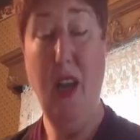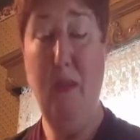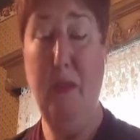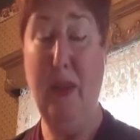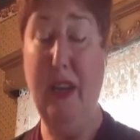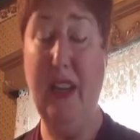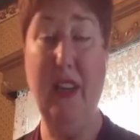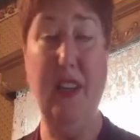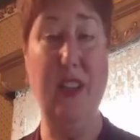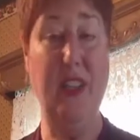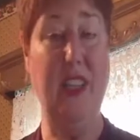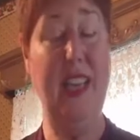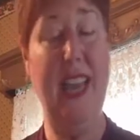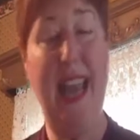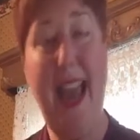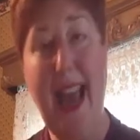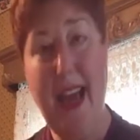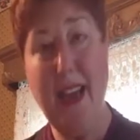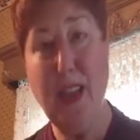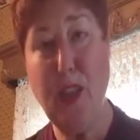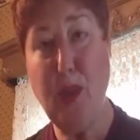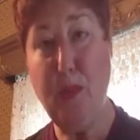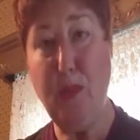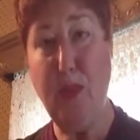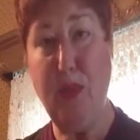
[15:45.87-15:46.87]
because the
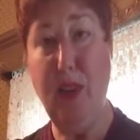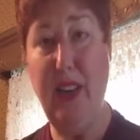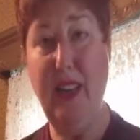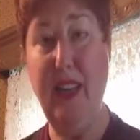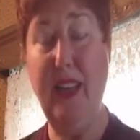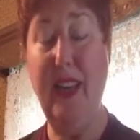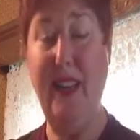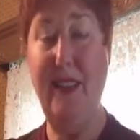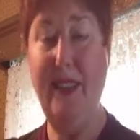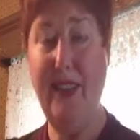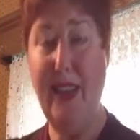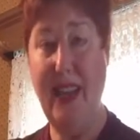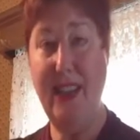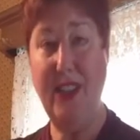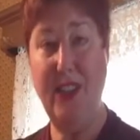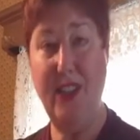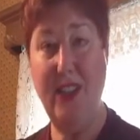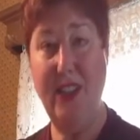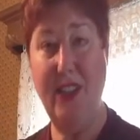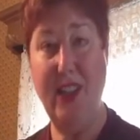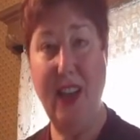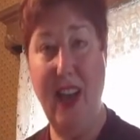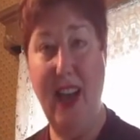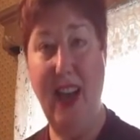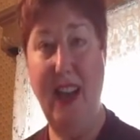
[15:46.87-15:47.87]
aspirin
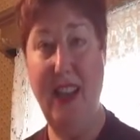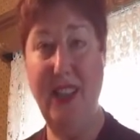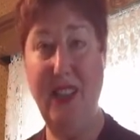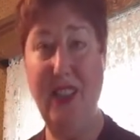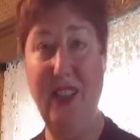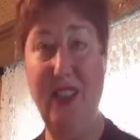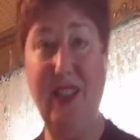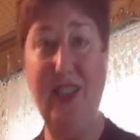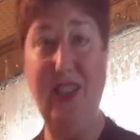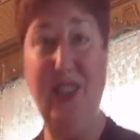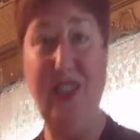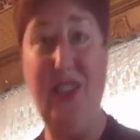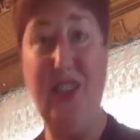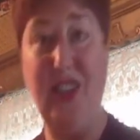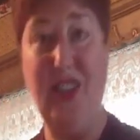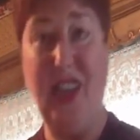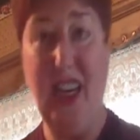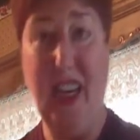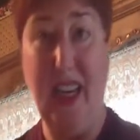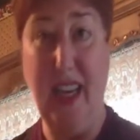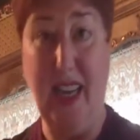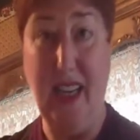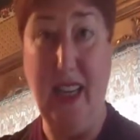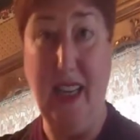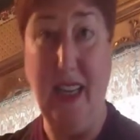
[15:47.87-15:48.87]
anesthetizes the
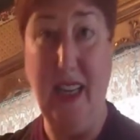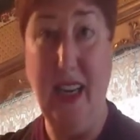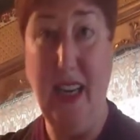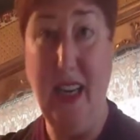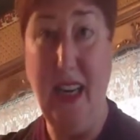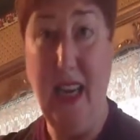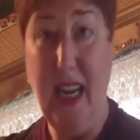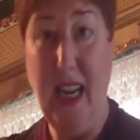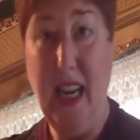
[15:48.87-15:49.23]
skin.